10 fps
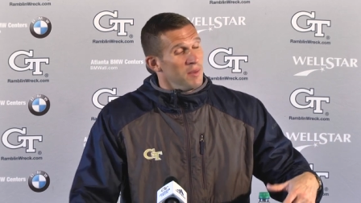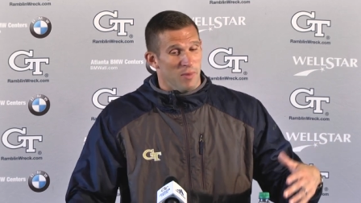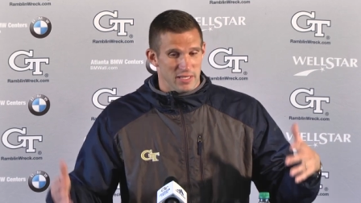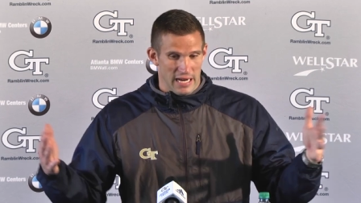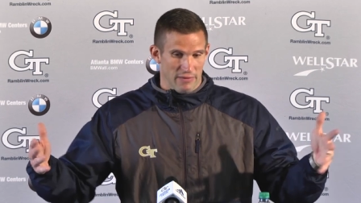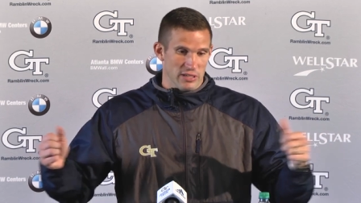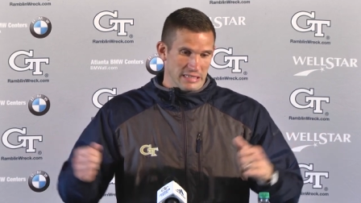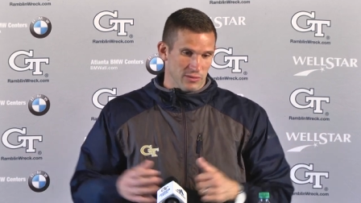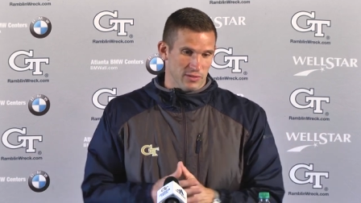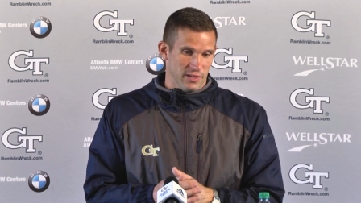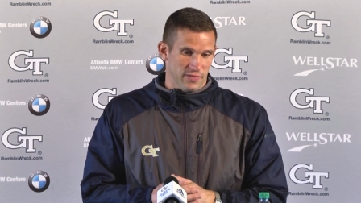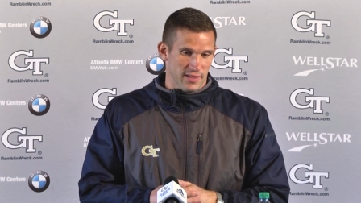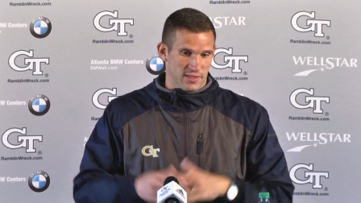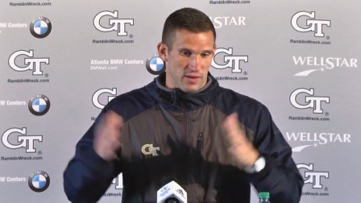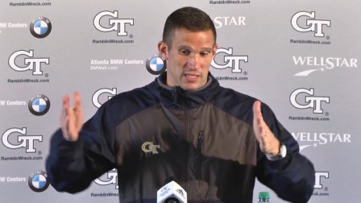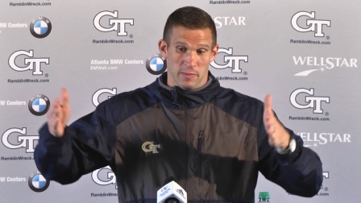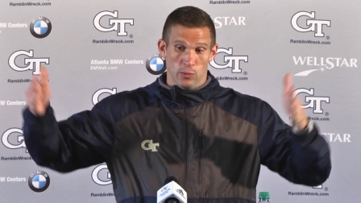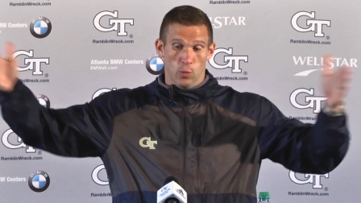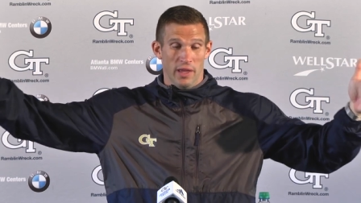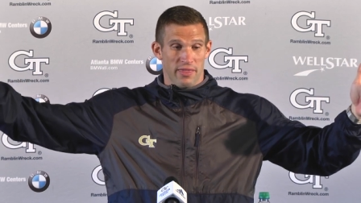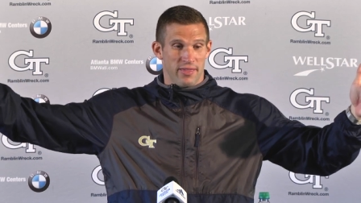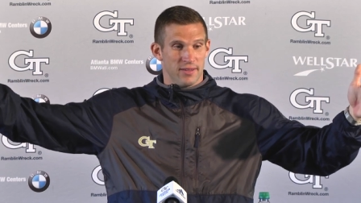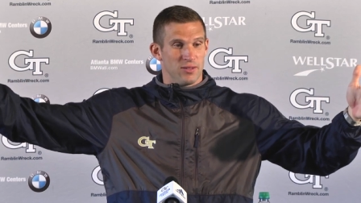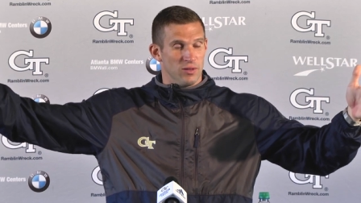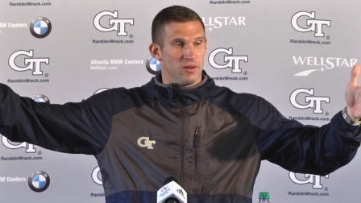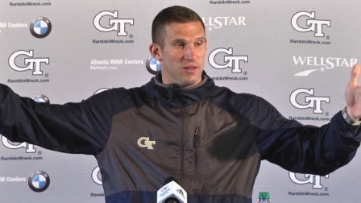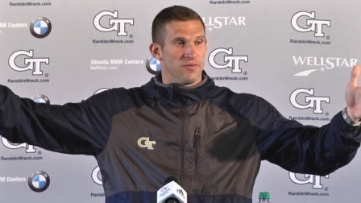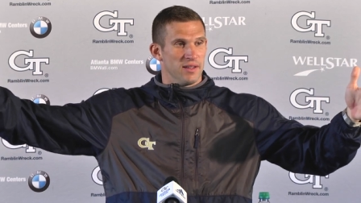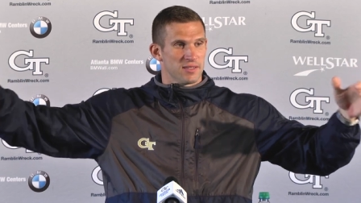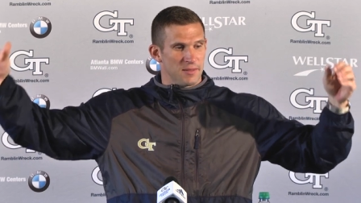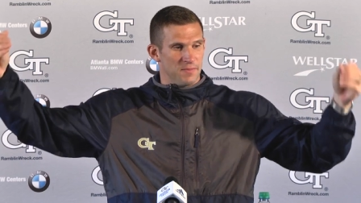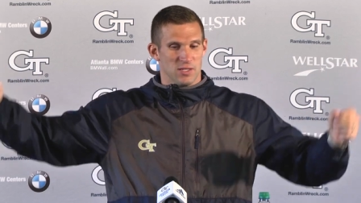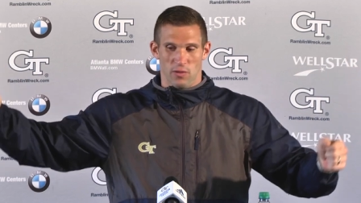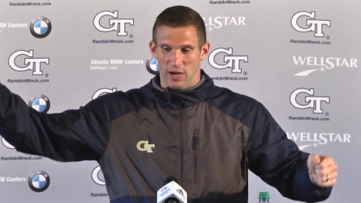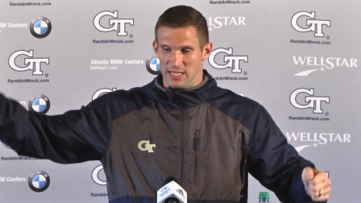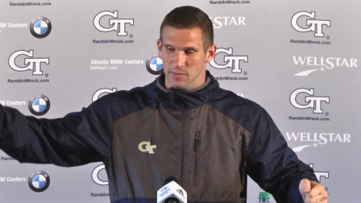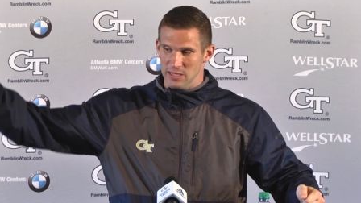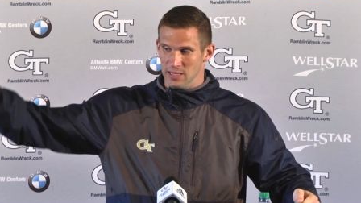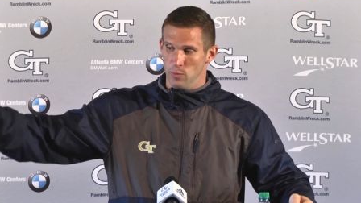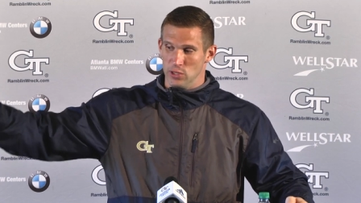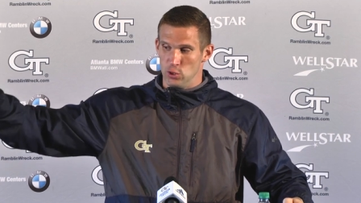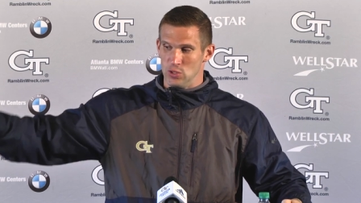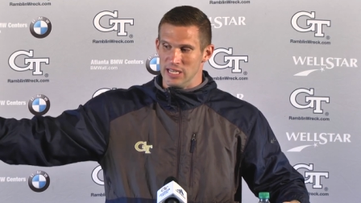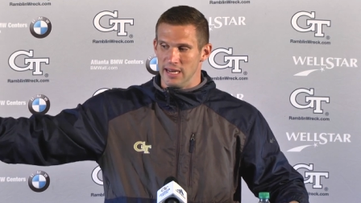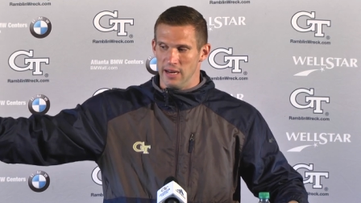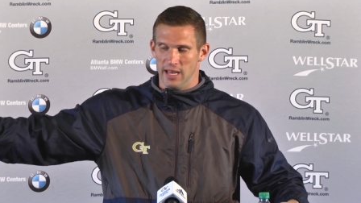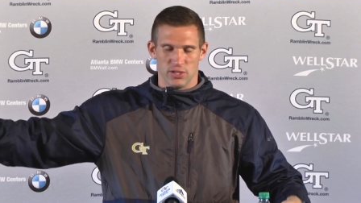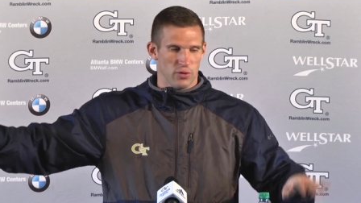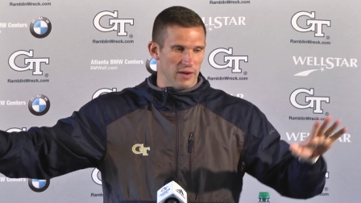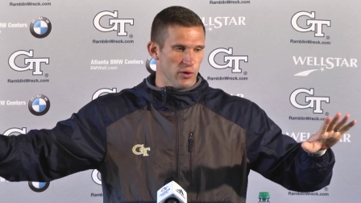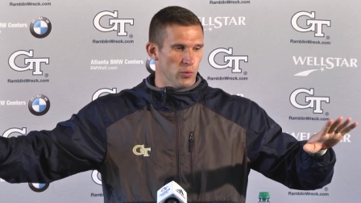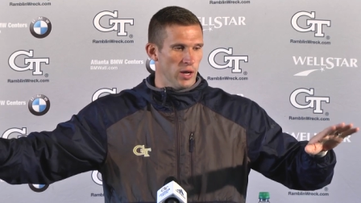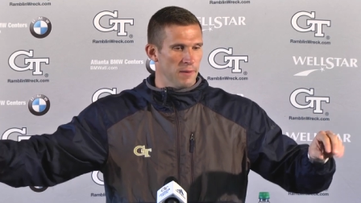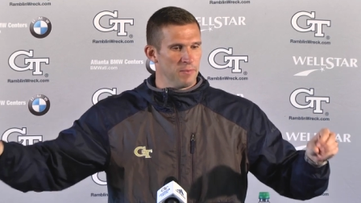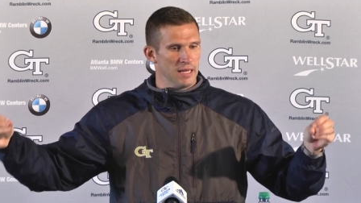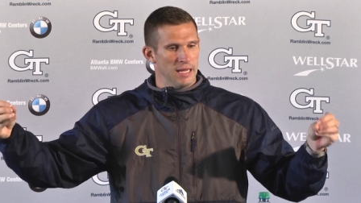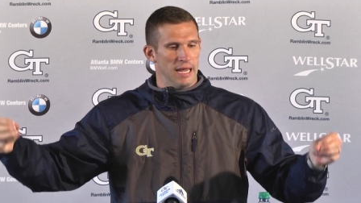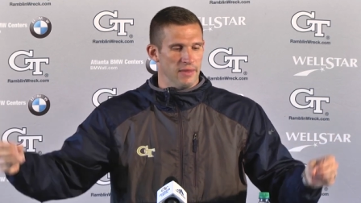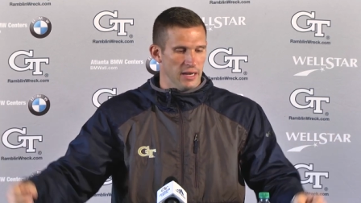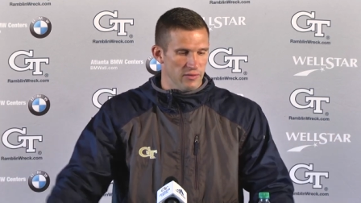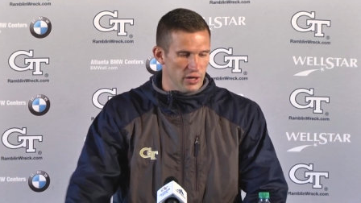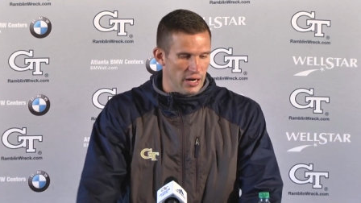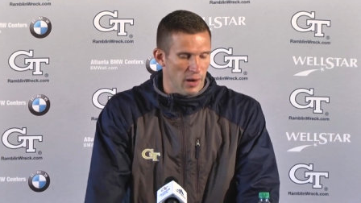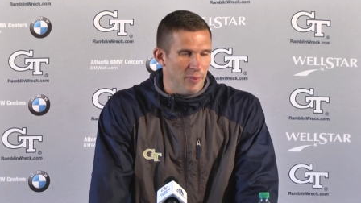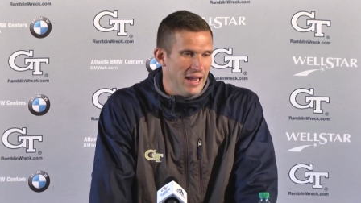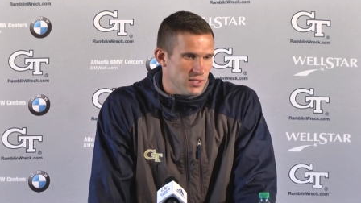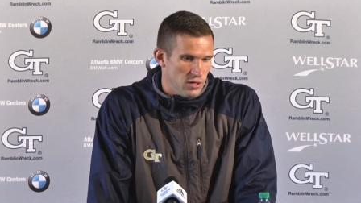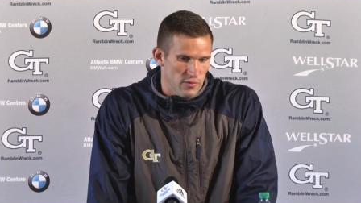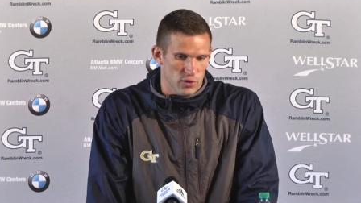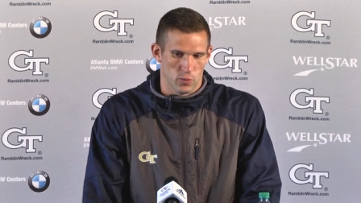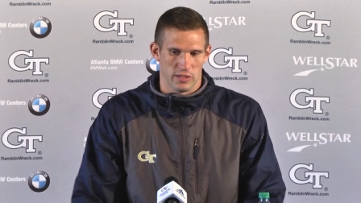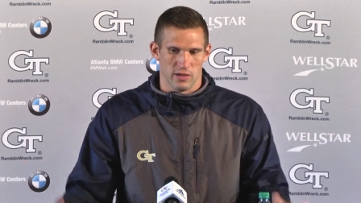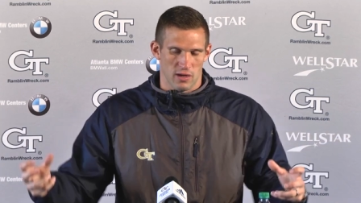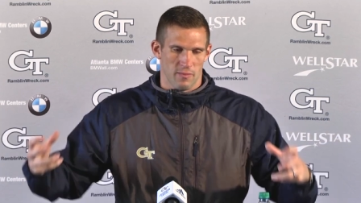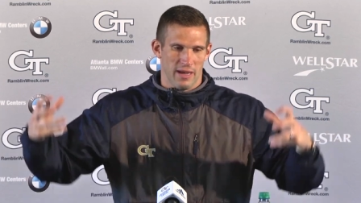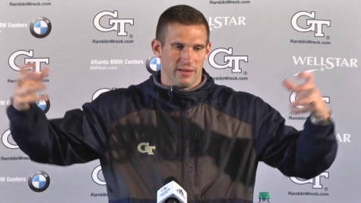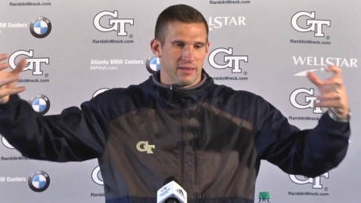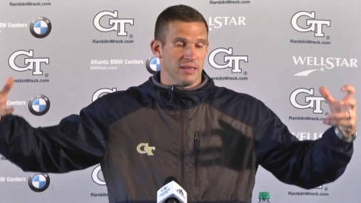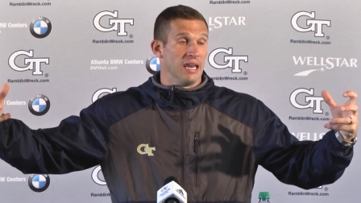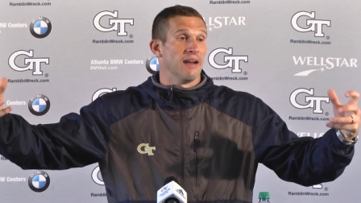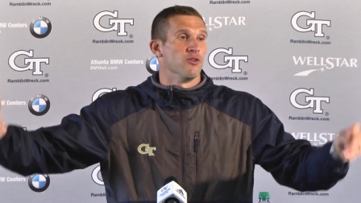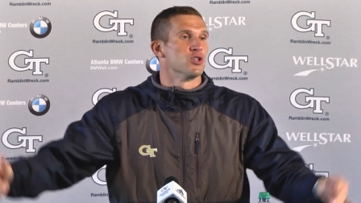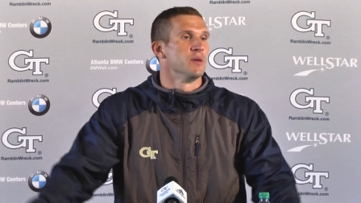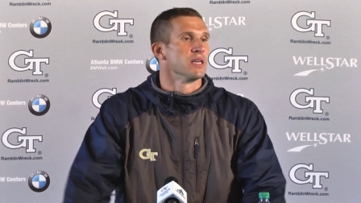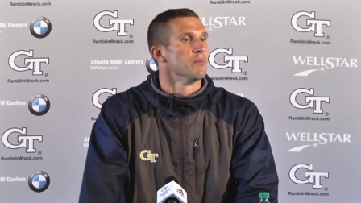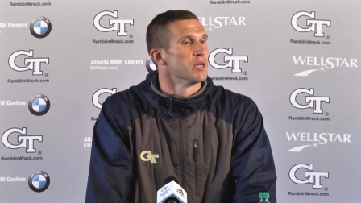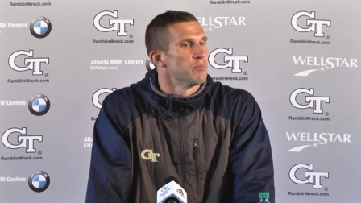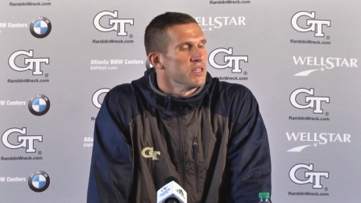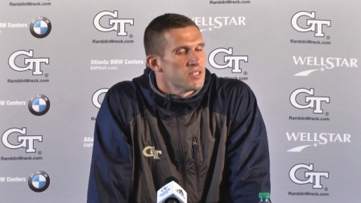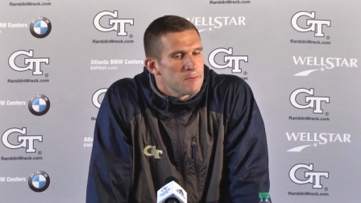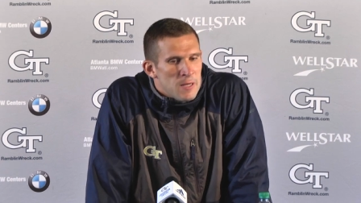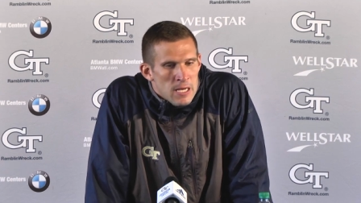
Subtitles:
But to every single defense, there has to be width to the defense. So there has to be someone to set an edge on every run. And then even in our pass coverage, we talk about leverage being a big piece.